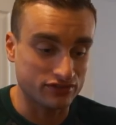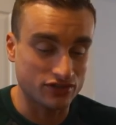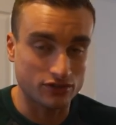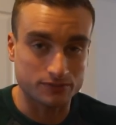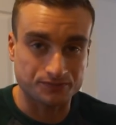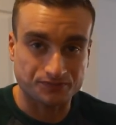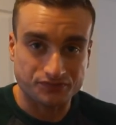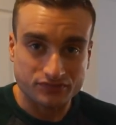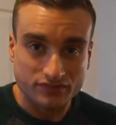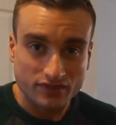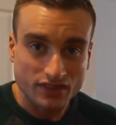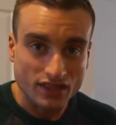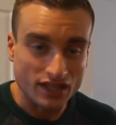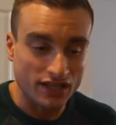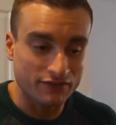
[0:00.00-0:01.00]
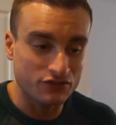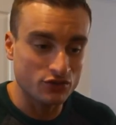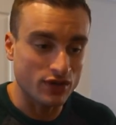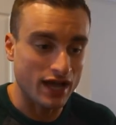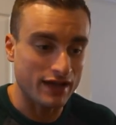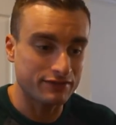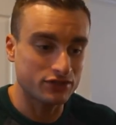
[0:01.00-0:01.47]
So if you
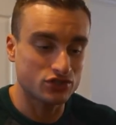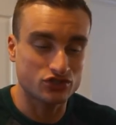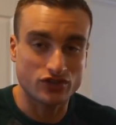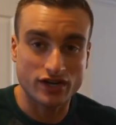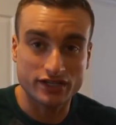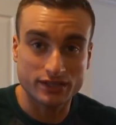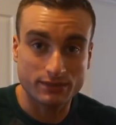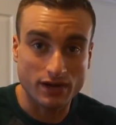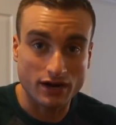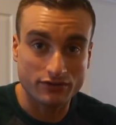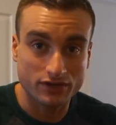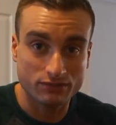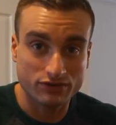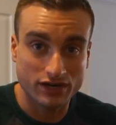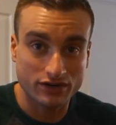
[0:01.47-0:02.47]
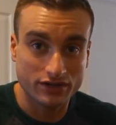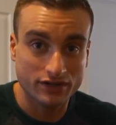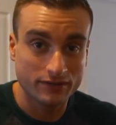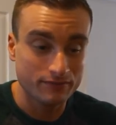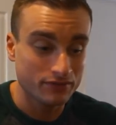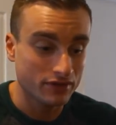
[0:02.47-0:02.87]
haven't tried the Poverty Brownie,